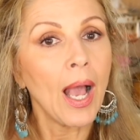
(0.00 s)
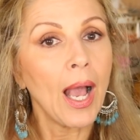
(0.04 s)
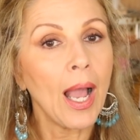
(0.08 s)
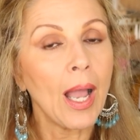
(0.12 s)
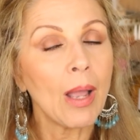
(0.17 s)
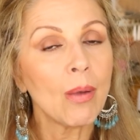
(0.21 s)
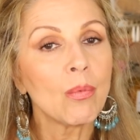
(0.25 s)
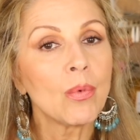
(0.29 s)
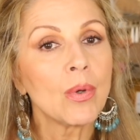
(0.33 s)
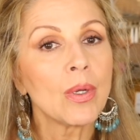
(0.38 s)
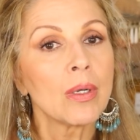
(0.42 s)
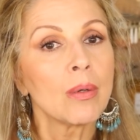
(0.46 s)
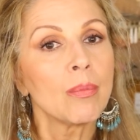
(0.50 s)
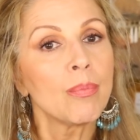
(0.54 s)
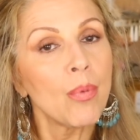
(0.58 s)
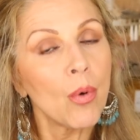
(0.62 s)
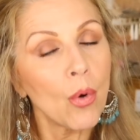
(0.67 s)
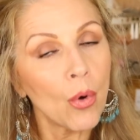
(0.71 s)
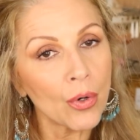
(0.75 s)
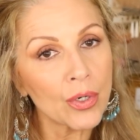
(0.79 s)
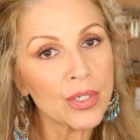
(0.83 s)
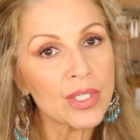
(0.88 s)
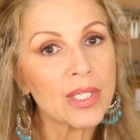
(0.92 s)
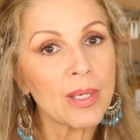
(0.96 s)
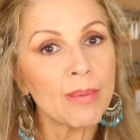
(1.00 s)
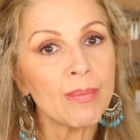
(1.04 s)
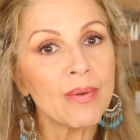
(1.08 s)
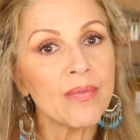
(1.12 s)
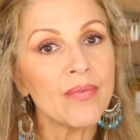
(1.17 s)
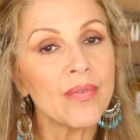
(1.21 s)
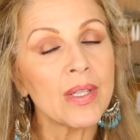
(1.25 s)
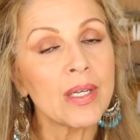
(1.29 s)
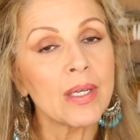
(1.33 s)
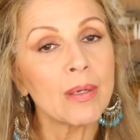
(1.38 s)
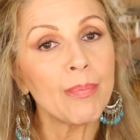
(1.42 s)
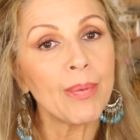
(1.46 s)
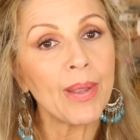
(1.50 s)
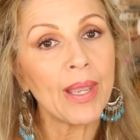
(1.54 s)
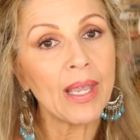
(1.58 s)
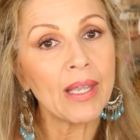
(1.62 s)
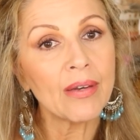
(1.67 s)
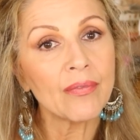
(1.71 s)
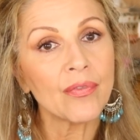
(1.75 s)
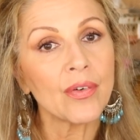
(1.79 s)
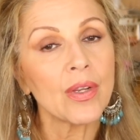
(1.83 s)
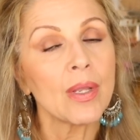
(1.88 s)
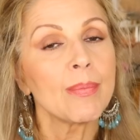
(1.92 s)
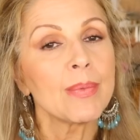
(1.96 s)
I will pour some in a
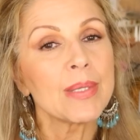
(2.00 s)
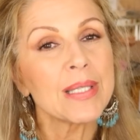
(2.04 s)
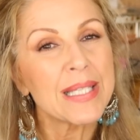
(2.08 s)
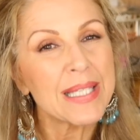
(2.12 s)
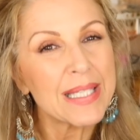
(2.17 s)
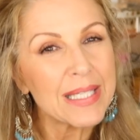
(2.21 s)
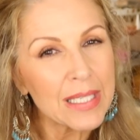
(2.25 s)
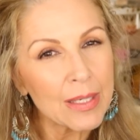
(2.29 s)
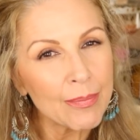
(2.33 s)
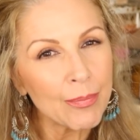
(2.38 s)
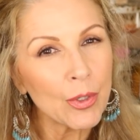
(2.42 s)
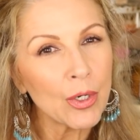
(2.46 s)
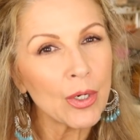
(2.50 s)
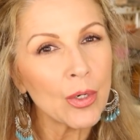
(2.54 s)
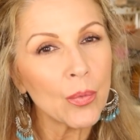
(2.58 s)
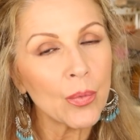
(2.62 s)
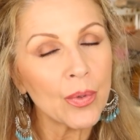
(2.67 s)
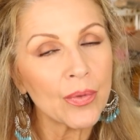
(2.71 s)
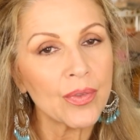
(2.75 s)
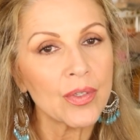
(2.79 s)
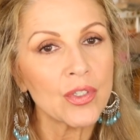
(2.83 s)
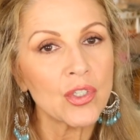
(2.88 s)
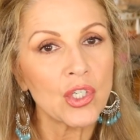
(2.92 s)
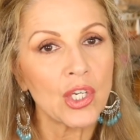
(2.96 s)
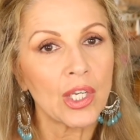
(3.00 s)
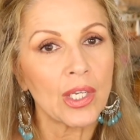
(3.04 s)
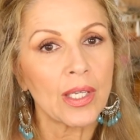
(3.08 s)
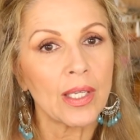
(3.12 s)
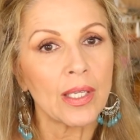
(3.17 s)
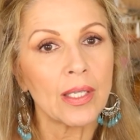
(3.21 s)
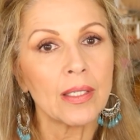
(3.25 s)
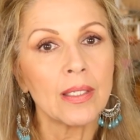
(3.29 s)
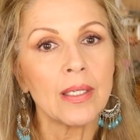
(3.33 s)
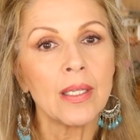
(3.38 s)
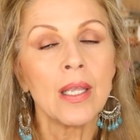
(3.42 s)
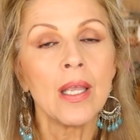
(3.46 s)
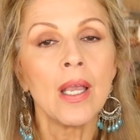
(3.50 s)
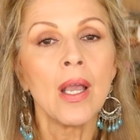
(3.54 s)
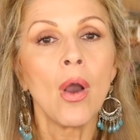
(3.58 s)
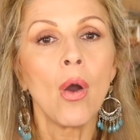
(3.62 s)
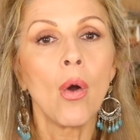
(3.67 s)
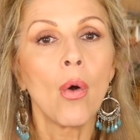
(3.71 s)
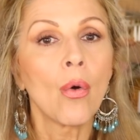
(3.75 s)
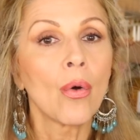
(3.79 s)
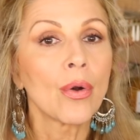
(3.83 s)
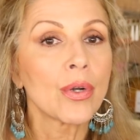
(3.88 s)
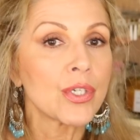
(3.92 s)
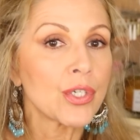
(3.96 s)
pan for him and simmer it with the chicken
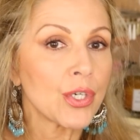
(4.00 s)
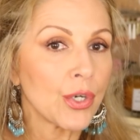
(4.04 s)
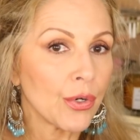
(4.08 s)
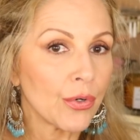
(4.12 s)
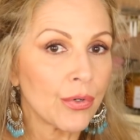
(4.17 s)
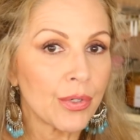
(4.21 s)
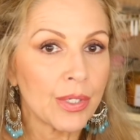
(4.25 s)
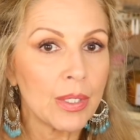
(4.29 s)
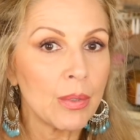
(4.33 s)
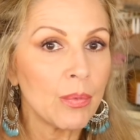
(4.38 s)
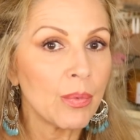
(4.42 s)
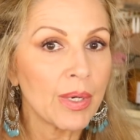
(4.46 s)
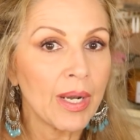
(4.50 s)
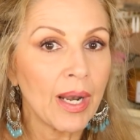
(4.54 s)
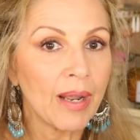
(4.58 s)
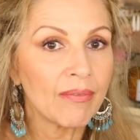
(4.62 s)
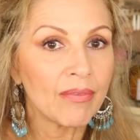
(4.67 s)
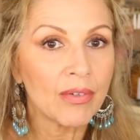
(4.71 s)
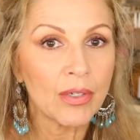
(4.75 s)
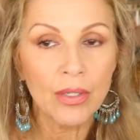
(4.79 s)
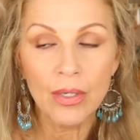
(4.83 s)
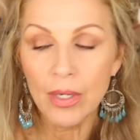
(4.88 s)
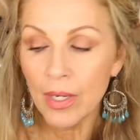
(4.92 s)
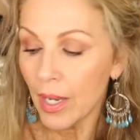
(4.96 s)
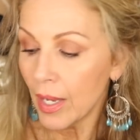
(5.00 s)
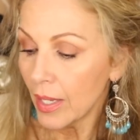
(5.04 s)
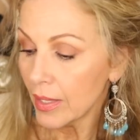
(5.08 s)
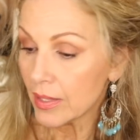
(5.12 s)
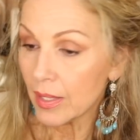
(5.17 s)
or turkey, whatever.